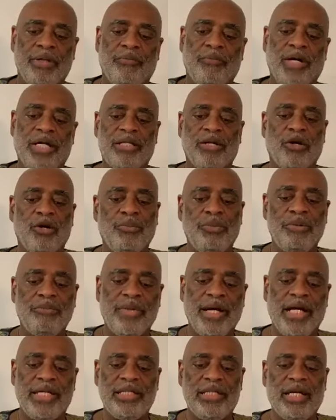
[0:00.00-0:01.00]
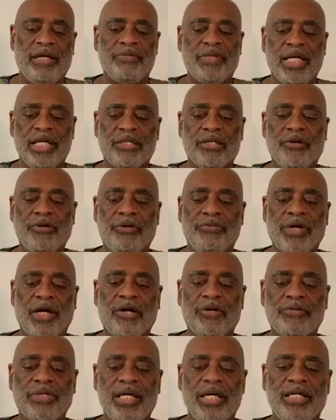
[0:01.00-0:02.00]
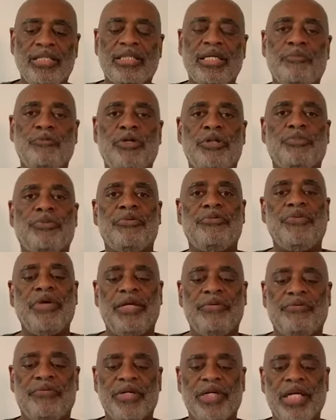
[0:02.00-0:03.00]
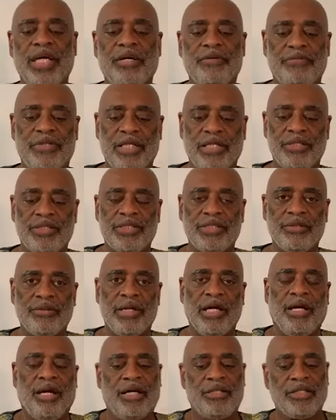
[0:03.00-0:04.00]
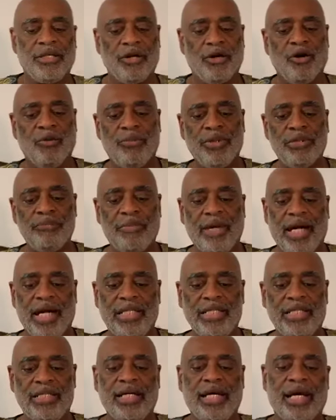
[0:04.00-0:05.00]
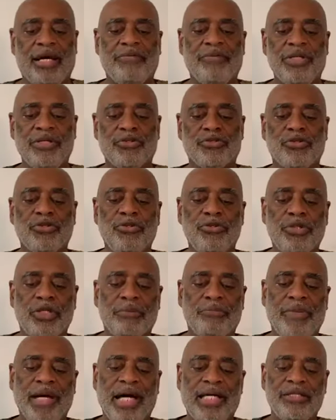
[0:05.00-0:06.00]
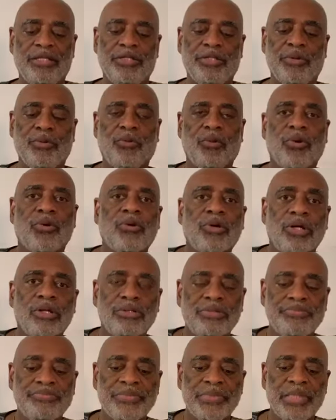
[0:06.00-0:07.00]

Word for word: Well, the open-minded have let go of all things that would prevent forgiveness. The open-minded have in truth abandoned the world,